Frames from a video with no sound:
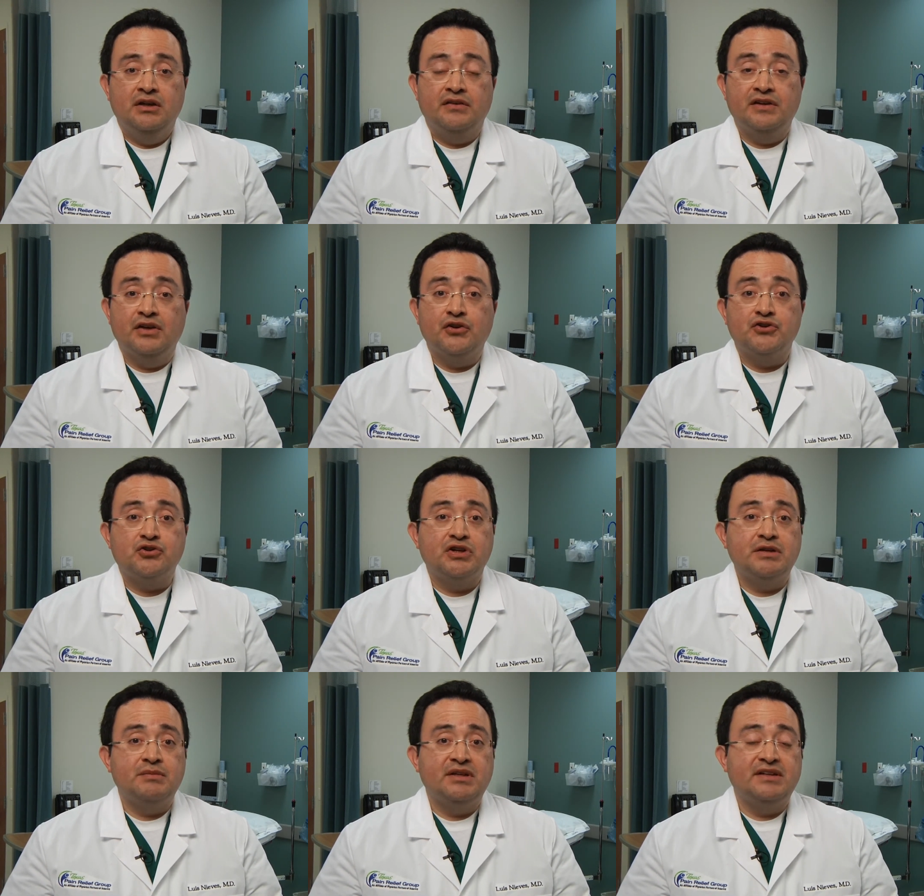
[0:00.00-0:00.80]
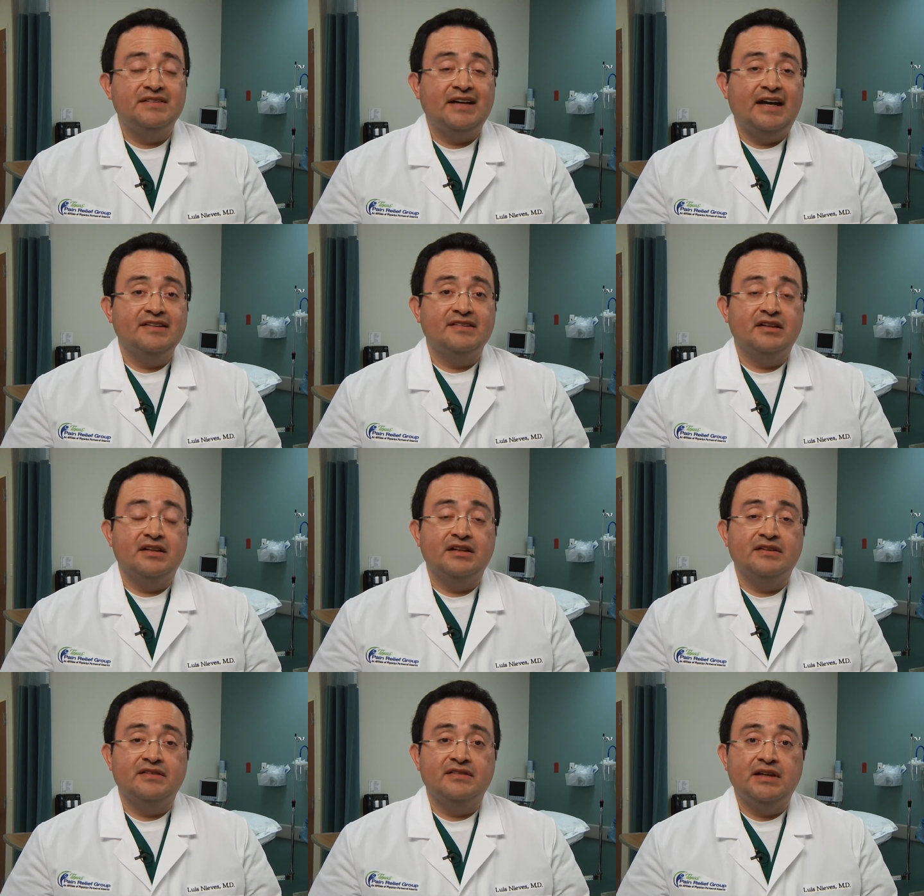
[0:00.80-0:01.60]
The other treatment is
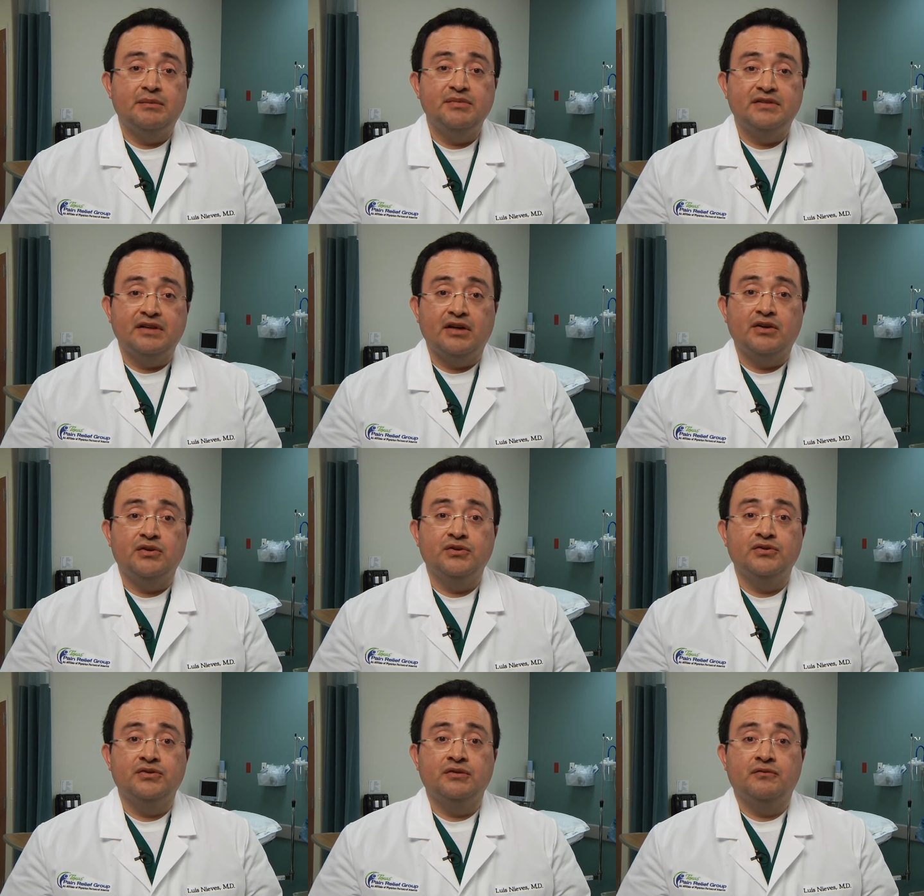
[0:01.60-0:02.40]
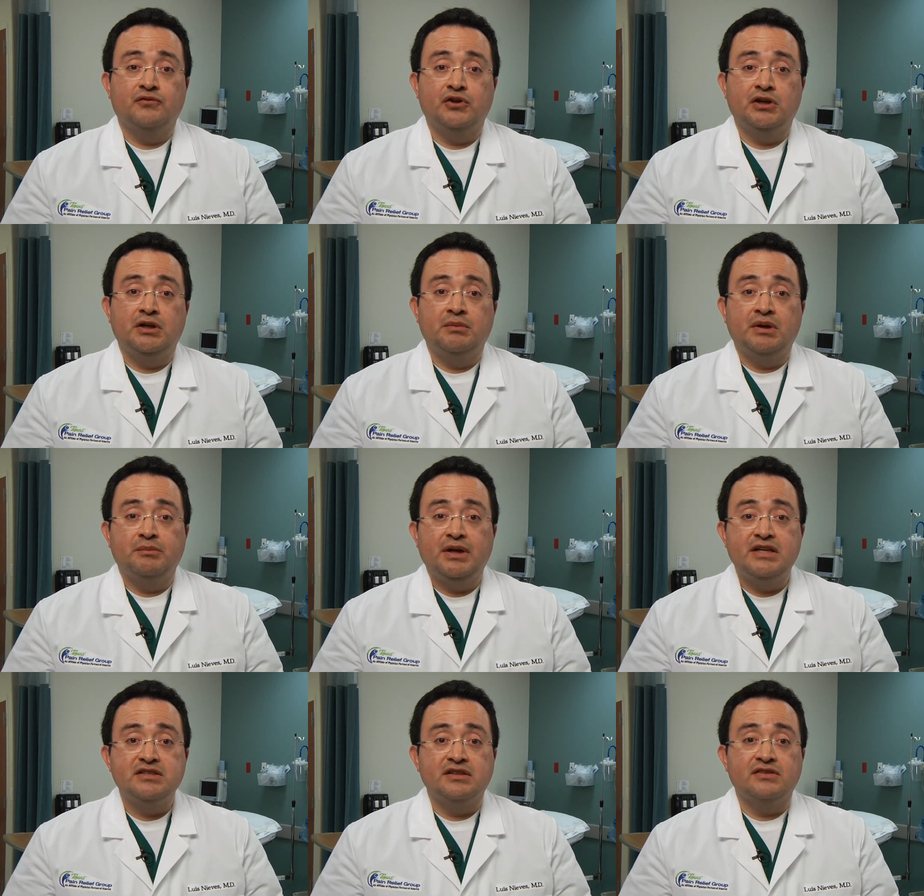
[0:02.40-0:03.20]
isolating stem cells from a
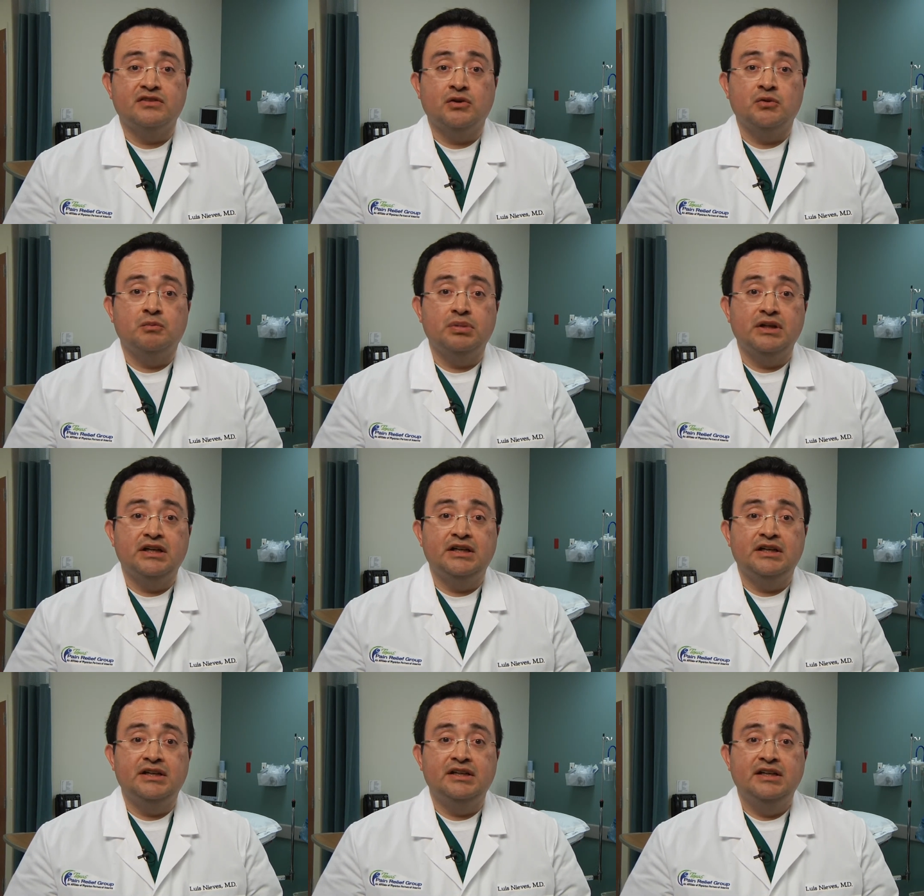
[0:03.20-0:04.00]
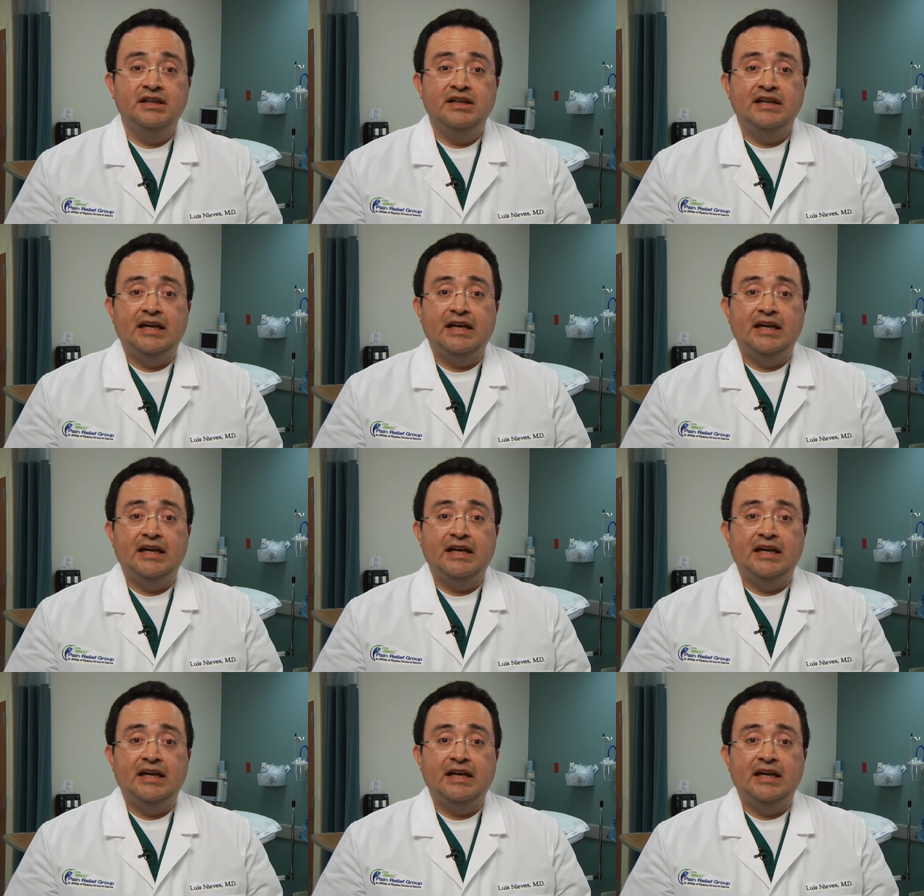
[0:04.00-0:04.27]
patient's own blood